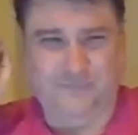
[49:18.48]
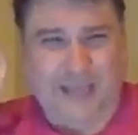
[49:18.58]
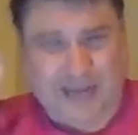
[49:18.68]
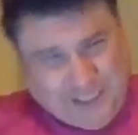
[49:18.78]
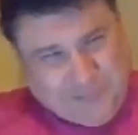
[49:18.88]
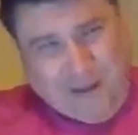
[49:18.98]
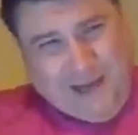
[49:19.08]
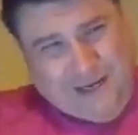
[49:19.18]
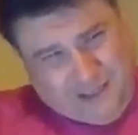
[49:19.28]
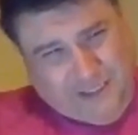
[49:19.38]
And I just bought
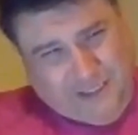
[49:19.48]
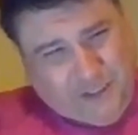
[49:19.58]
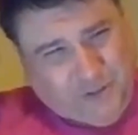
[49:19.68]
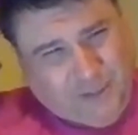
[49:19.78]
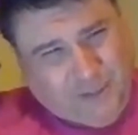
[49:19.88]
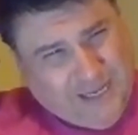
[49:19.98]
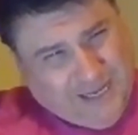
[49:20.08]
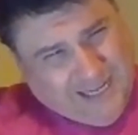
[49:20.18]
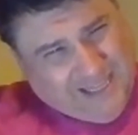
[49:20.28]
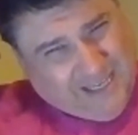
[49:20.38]
it on digital,
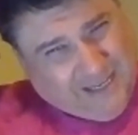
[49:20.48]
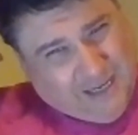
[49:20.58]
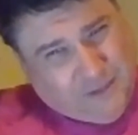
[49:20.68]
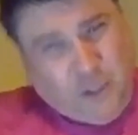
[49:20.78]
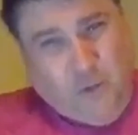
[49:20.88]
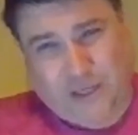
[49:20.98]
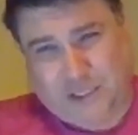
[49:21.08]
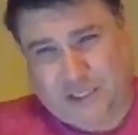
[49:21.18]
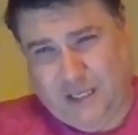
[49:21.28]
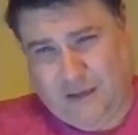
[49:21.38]
I think, the
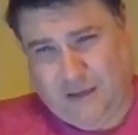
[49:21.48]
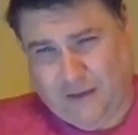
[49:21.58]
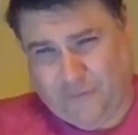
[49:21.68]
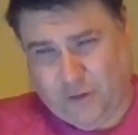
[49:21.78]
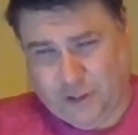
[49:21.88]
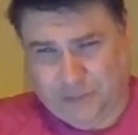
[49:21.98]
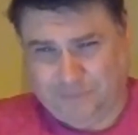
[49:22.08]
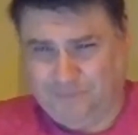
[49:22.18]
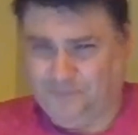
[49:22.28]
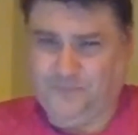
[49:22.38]
UHD version.
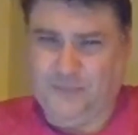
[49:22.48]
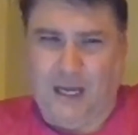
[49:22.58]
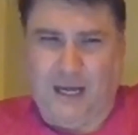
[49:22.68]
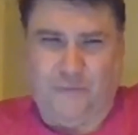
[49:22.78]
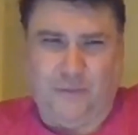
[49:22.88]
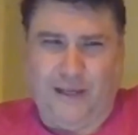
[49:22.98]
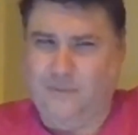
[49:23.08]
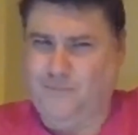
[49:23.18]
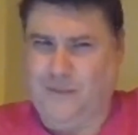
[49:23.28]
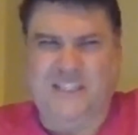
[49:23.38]
for like
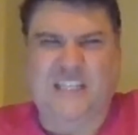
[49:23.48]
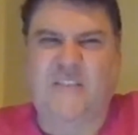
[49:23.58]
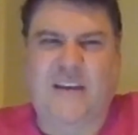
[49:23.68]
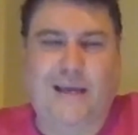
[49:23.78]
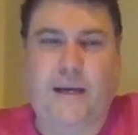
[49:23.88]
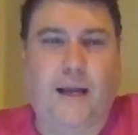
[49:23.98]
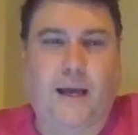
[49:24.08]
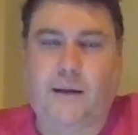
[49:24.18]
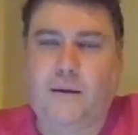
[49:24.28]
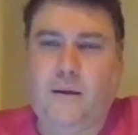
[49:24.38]

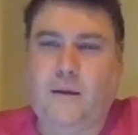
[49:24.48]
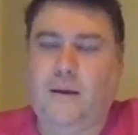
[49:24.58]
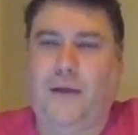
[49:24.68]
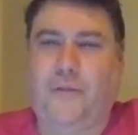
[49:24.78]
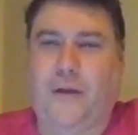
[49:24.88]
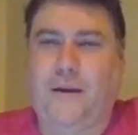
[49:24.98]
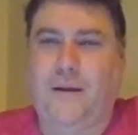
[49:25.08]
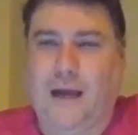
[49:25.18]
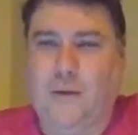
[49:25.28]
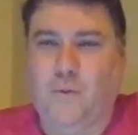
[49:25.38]
$7.99. I thought
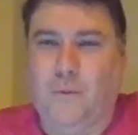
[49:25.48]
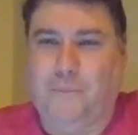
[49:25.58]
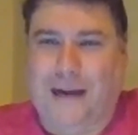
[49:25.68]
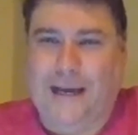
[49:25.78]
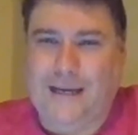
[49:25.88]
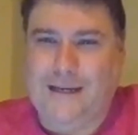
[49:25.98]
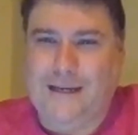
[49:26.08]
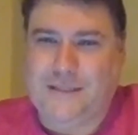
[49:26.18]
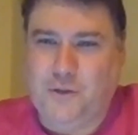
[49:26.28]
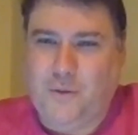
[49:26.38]
I will buy it. It's
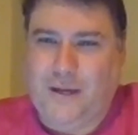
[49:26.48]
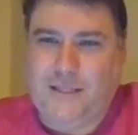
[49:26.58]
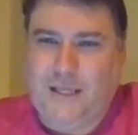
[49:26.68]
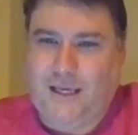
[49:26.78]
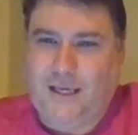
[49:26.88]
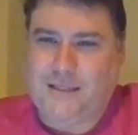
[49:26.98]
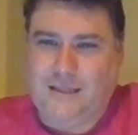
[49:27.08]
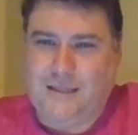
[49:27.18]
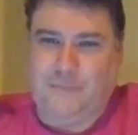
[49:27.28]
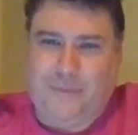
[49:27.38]
UHD.
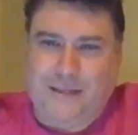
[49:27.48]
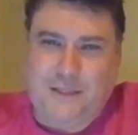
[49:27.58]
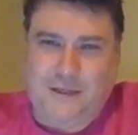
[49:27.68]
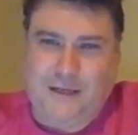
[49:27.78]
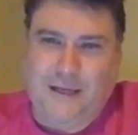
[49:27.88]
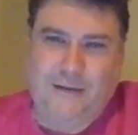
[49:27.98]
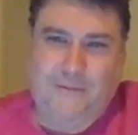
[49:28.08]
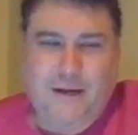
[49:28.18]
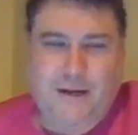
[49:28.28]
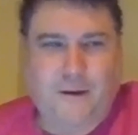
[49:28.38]
It's the best you can get
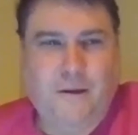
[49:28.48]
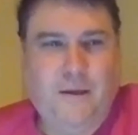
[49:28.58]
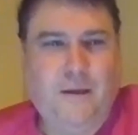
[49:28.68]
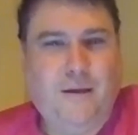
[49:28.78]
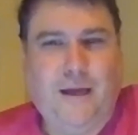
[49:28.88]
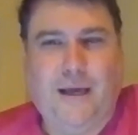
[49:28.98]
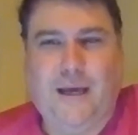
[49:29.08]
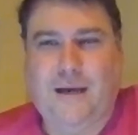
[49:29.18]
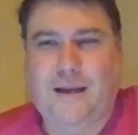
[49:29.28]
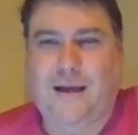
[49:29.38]
right now.
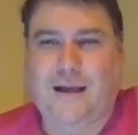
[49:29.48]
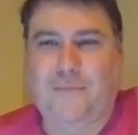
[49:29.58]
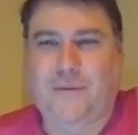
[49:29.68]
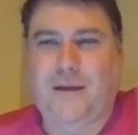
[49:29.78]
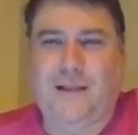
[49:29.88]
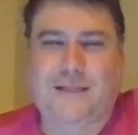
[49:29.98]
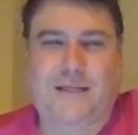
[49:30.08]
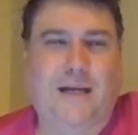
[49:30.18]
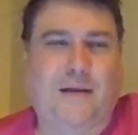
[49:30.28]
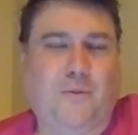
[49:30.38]
And I got like I said,
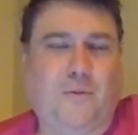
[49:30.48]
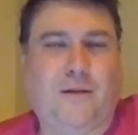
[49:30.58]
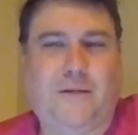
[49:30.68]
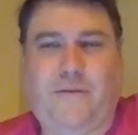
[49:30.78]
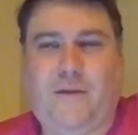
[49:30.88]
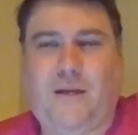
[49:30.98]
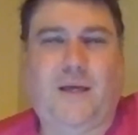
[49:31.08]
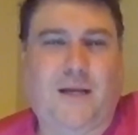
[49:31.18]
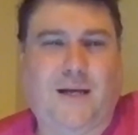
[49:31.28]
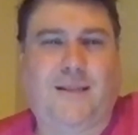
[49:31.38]
I got the regular DVD
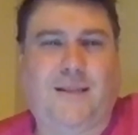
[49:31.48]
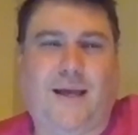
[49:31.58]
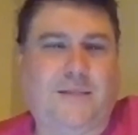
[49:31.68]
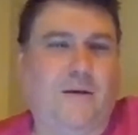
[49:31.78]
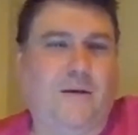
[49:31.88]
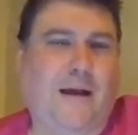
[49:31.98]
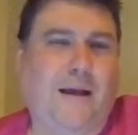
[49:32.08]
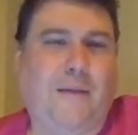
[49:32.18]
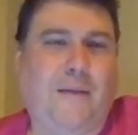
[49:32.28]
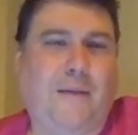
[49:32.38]
and I got that. So
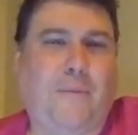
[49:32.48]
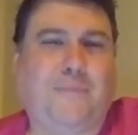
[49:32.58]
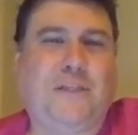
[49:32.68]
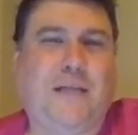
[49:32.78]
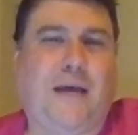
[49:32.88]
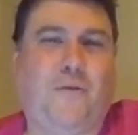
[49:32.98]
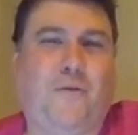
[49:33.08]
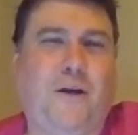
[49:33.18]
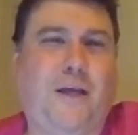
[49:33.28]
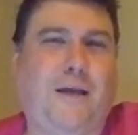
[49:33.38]
I'm set
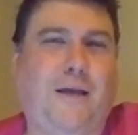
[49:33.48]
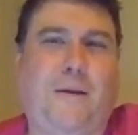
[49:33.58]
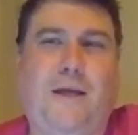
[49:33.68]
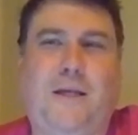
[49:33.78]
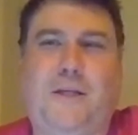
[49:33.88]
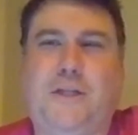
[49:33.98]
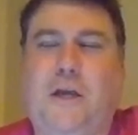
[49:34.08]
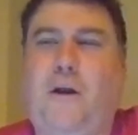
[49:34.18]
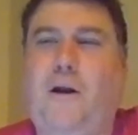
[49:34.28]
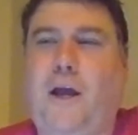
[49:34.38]
for any
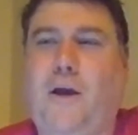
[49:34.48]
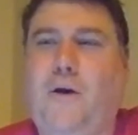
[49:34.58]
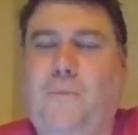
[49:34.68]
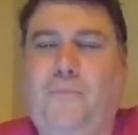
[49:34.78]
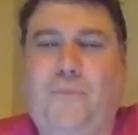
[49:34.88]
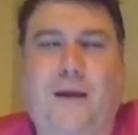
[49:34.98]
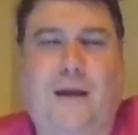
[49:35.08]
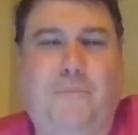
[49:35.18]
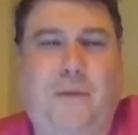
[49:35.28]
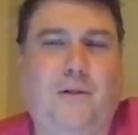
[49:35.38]
scenario that I
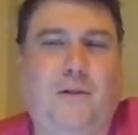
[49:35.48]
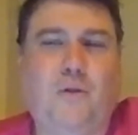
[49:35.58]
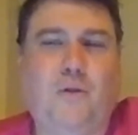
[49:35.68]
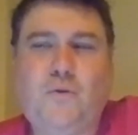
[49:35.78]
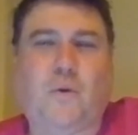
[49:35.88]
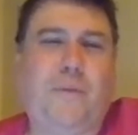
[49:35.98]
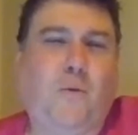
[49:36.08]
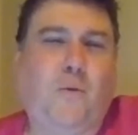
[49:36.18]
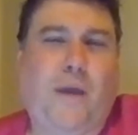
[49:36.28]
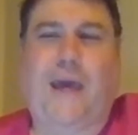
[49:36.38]
may lose or
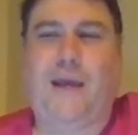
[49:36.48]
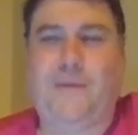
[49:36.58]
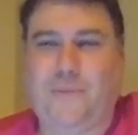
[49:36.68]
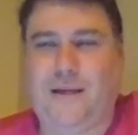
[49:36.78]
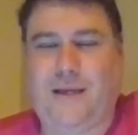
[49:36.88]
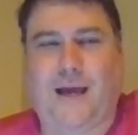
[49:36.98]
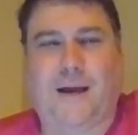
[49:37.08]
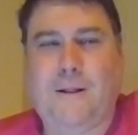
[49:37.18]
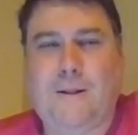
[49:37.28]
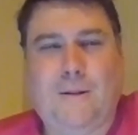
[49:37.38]
may get. But yeah,
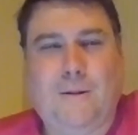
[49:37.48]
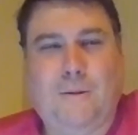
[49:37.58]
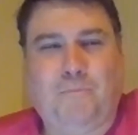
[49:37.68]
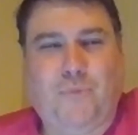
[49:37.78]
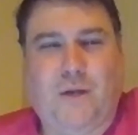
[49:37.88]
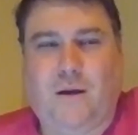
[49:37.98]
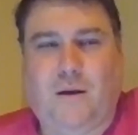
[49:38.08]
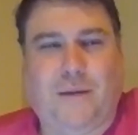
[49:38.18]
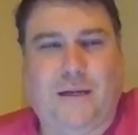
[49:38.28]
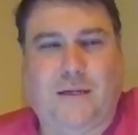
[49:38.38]
oh
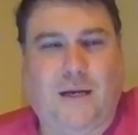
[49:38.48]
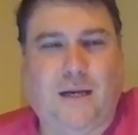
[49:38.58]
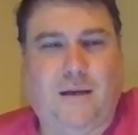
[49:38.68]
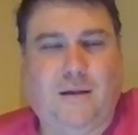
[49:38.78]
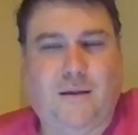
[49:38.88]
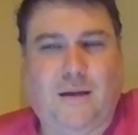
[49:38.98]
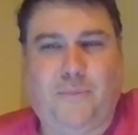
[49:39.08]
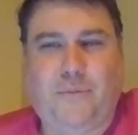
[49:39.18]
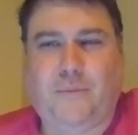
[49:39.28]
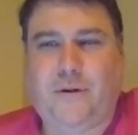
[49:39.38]
my God,
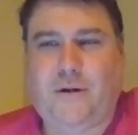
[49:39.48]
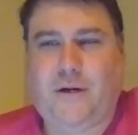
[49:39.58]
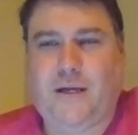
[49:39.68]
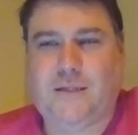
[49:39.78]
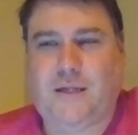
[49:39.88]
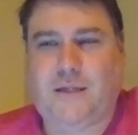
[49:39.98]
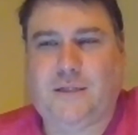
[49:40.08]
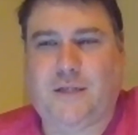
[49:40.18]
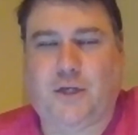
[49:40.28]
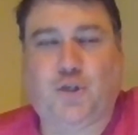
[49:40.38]
Bill Murray is
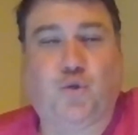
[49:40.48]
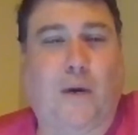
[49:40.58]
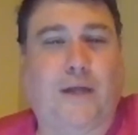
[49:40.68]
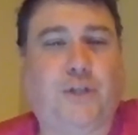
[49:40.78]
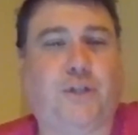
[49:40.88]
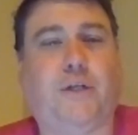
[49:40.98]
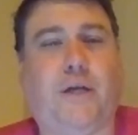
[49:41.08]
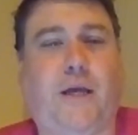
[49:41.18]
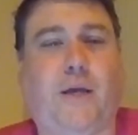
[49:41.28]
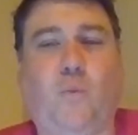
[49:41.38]
just a treasure,
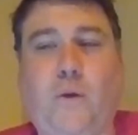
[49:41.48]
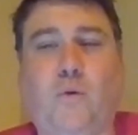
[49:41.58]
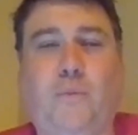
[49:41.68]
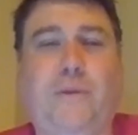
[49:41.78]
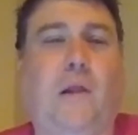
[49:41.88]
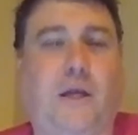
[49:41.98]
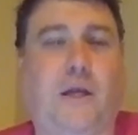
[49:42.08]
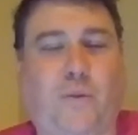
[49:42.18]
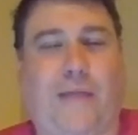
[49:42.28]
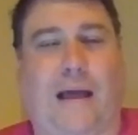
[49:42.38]
and we will be lost
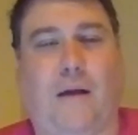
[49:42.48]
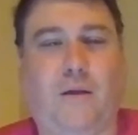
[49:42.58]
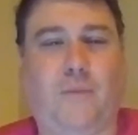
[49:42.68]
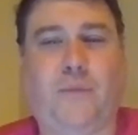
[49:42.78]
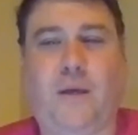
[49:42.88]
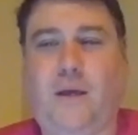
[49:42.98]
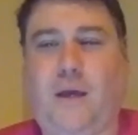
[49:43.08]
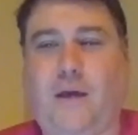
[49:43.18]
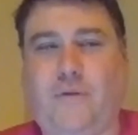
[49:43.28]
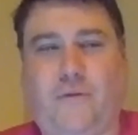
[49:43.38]
without him.
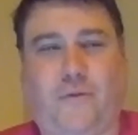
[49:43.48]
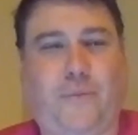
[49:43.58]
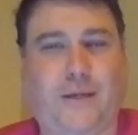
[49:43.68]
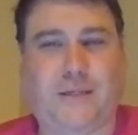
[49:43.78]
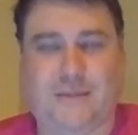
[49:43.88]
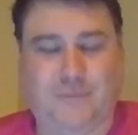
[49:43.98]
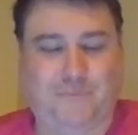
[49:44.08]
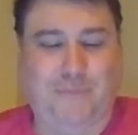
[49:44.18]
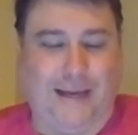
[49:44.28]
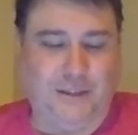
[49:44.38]
Heaven forbid something
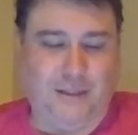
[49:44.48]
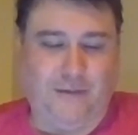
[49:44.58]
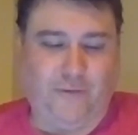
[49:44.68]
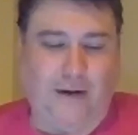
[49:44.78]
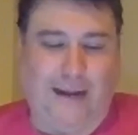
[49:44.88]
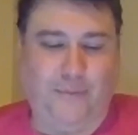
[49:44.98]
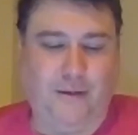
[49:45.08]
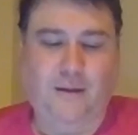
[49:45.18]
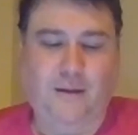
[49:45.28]
bad should ever happen.